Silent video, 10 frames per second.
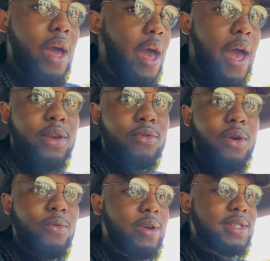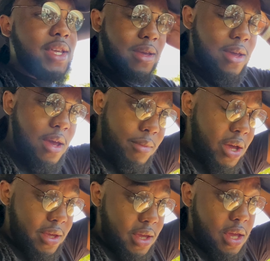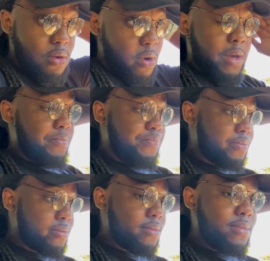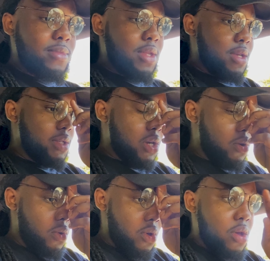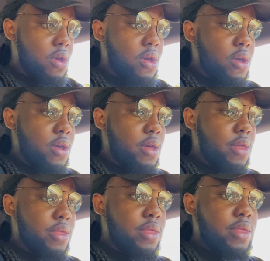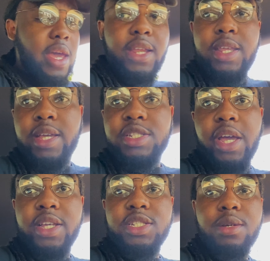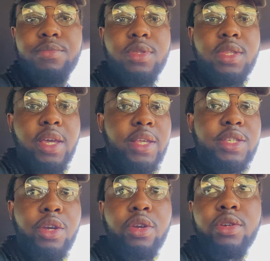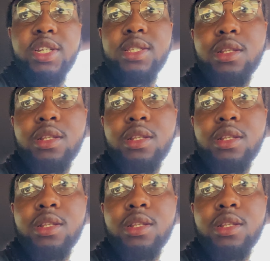I don't know where it's at. But anyway, so they did change up the interior just a